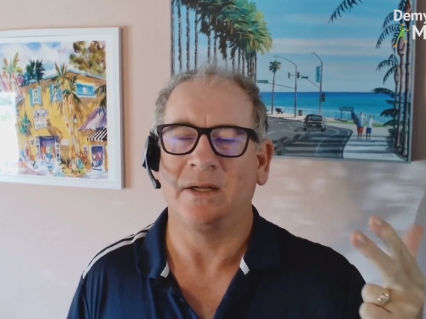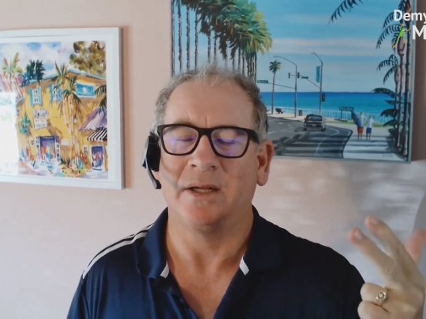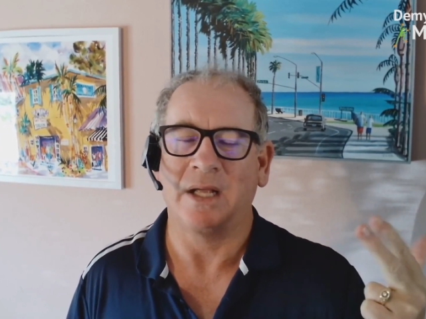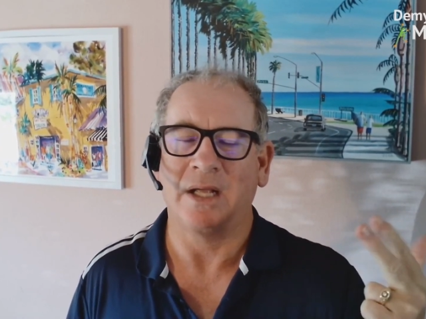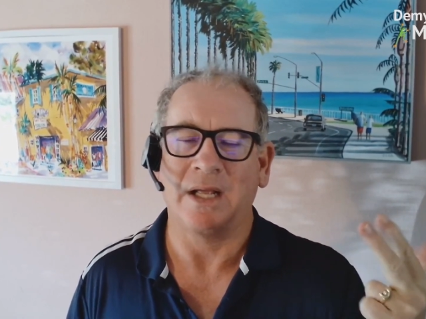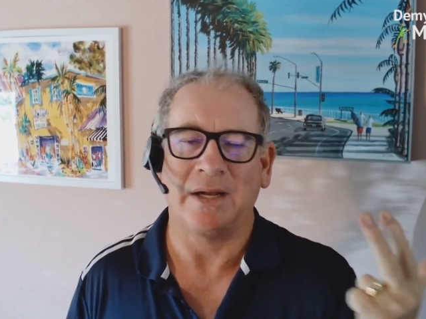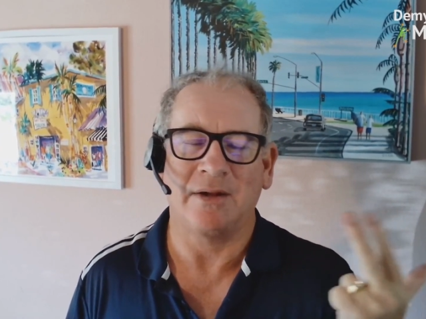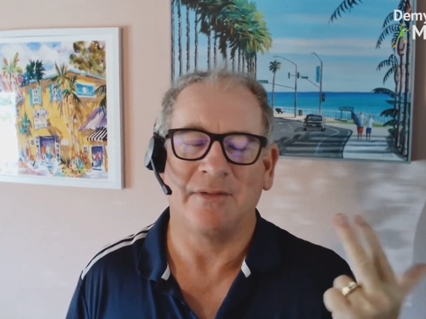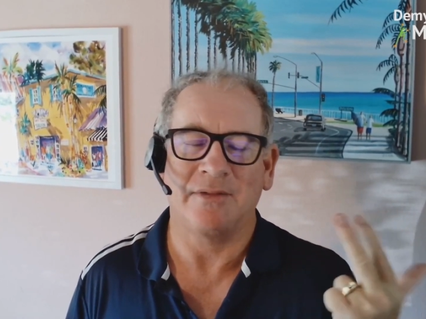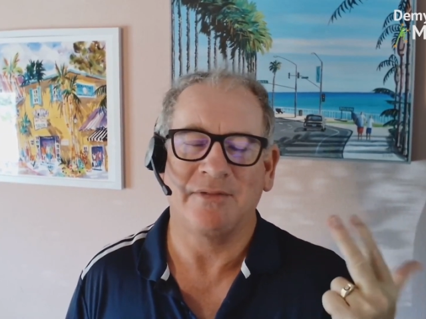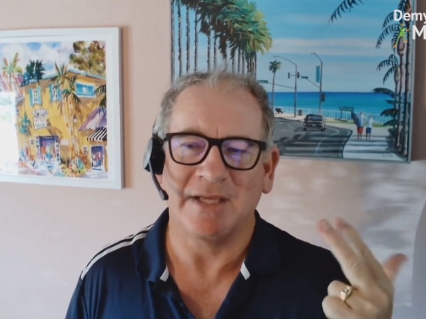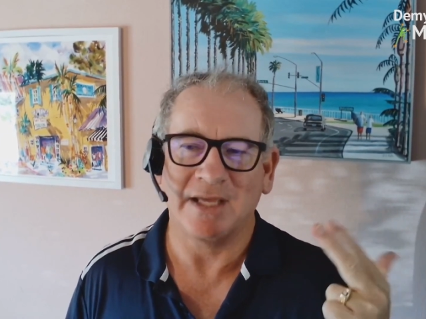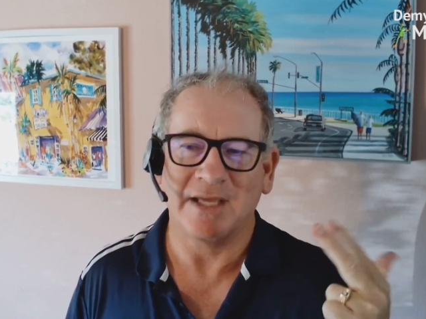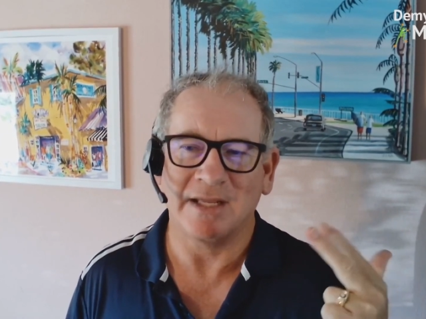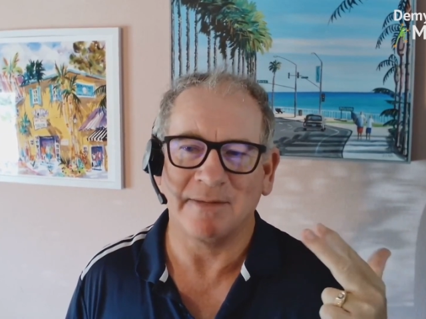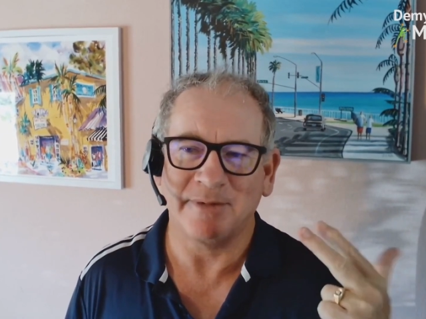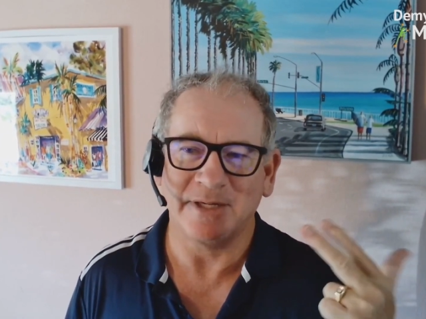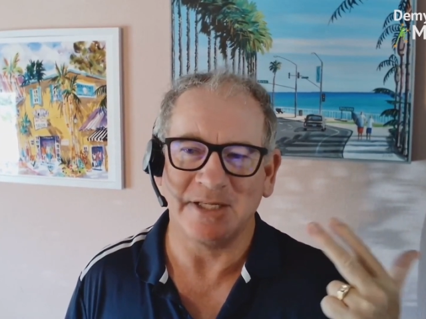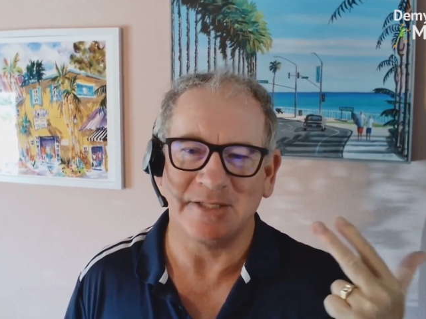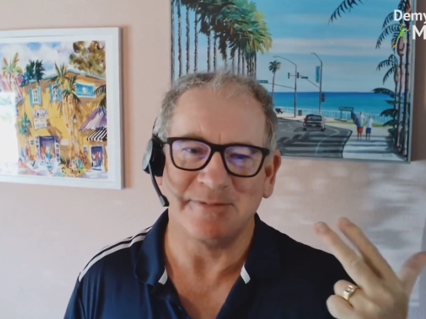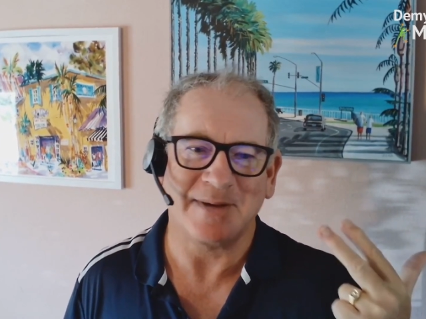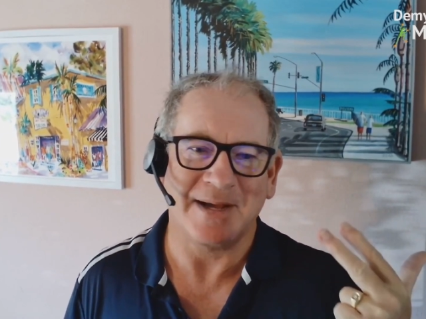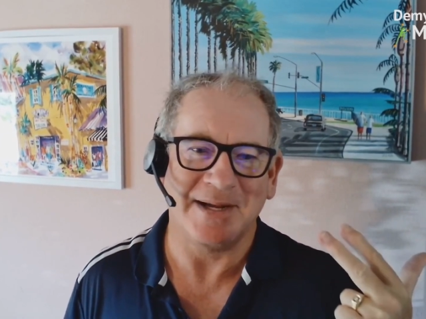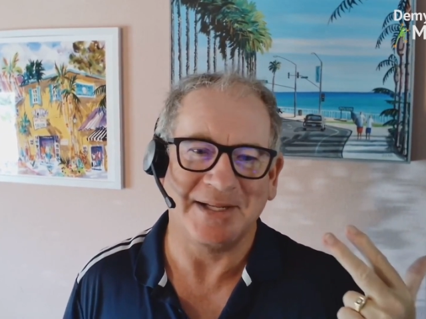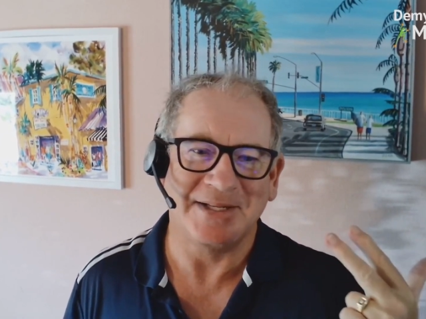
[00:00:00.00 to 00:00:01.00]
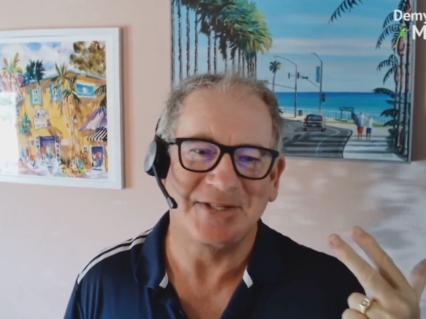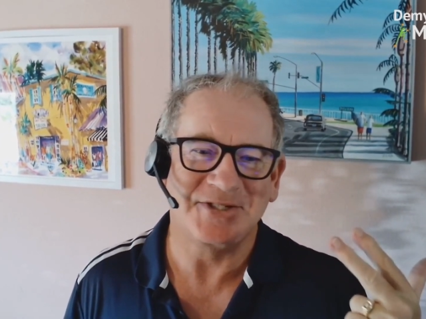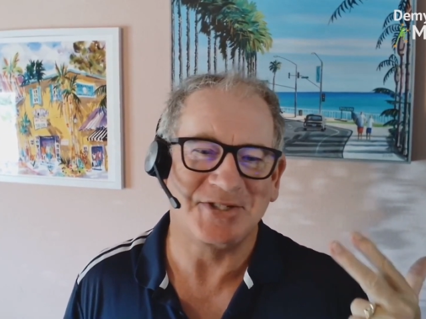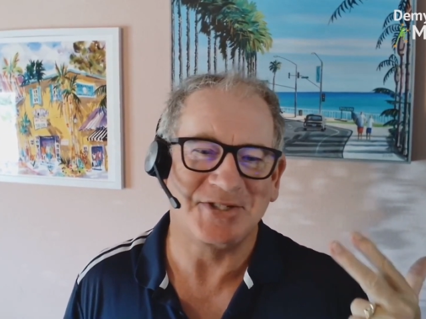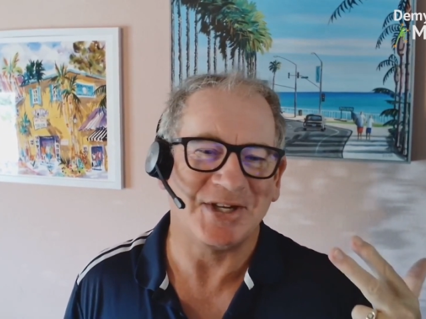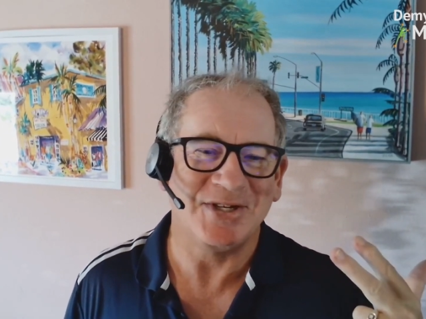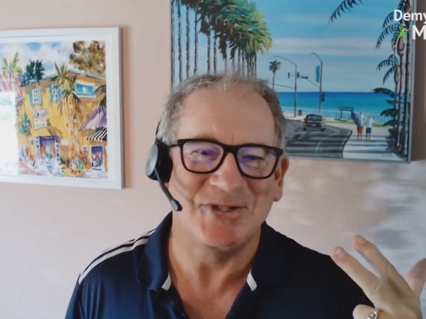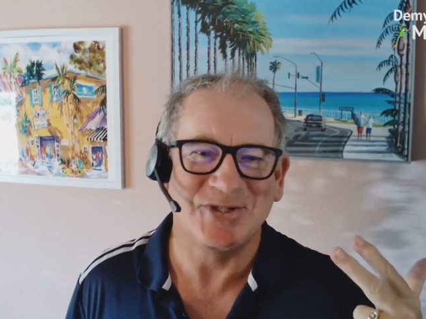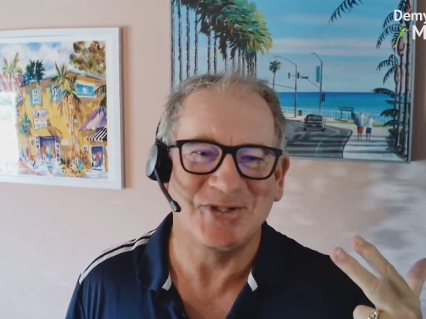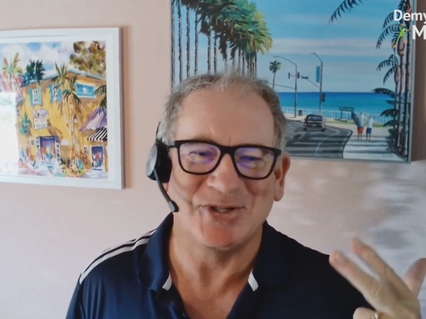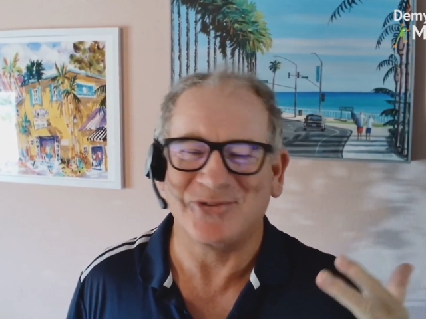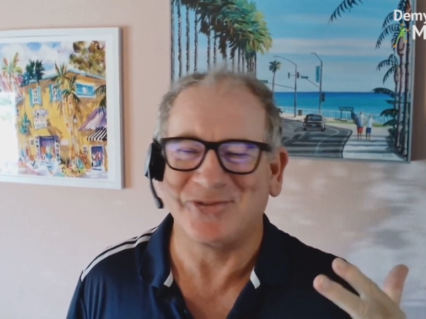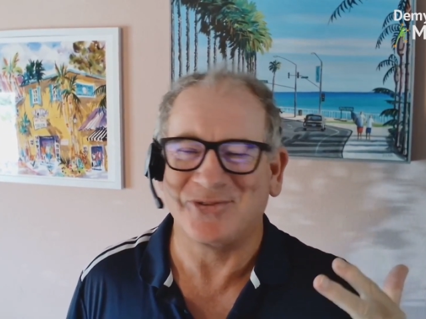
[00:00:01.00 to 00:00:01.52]
I don't think anybody's buying
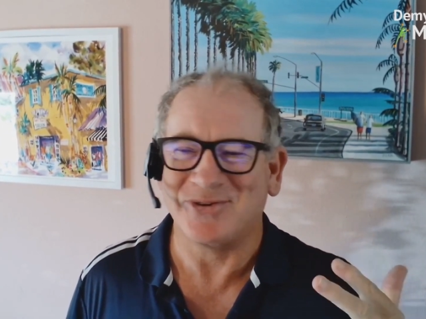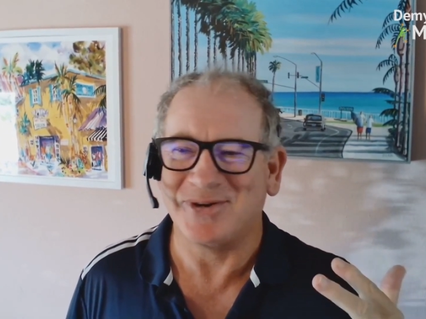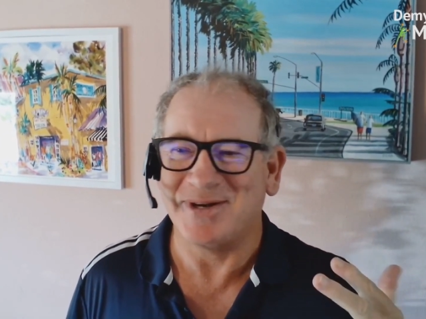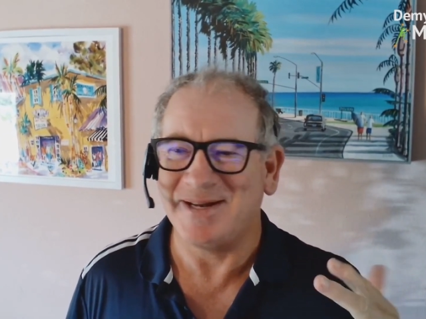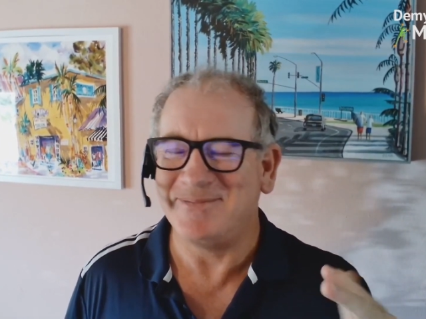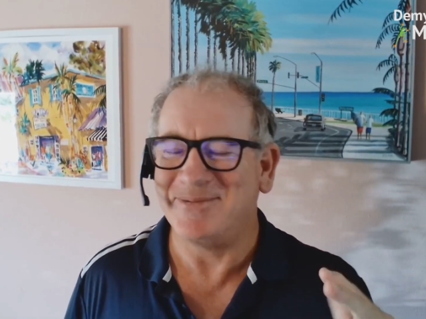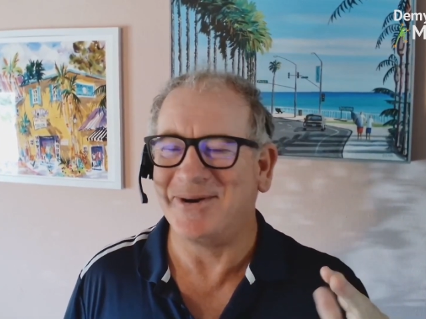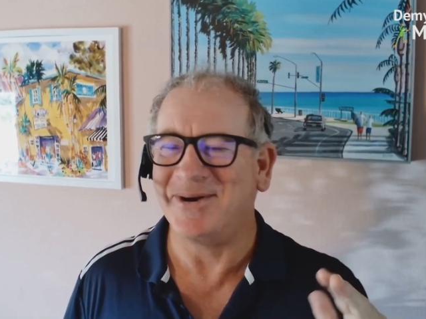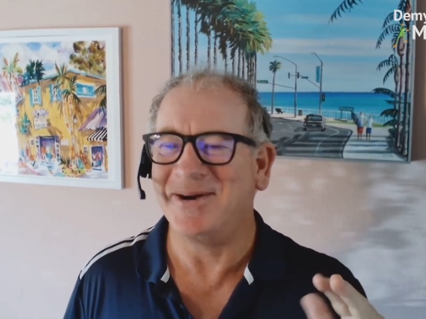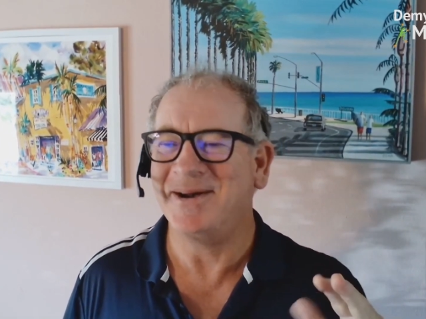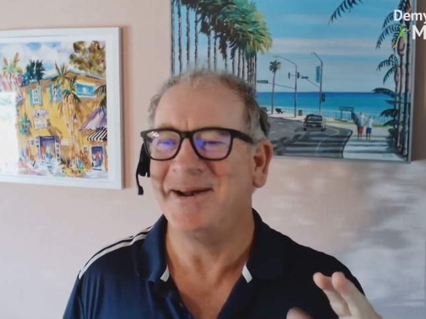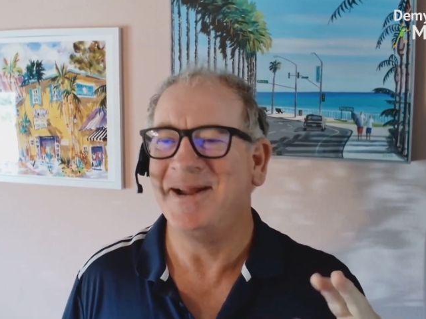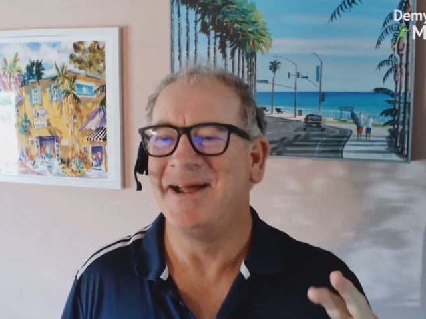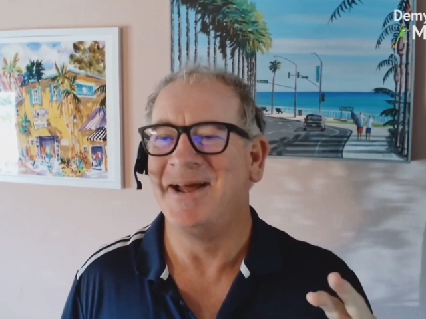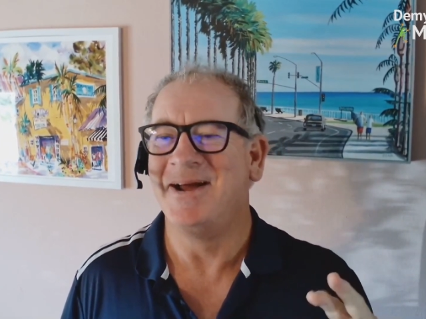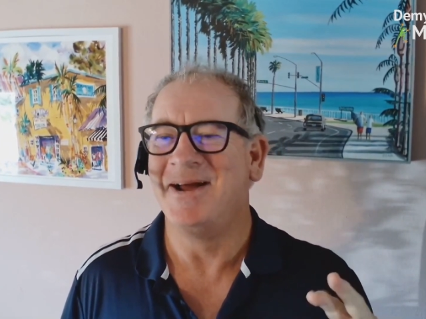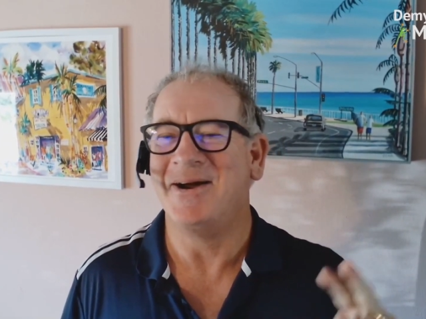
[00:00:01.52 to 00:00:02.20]
Exchange Server anymore.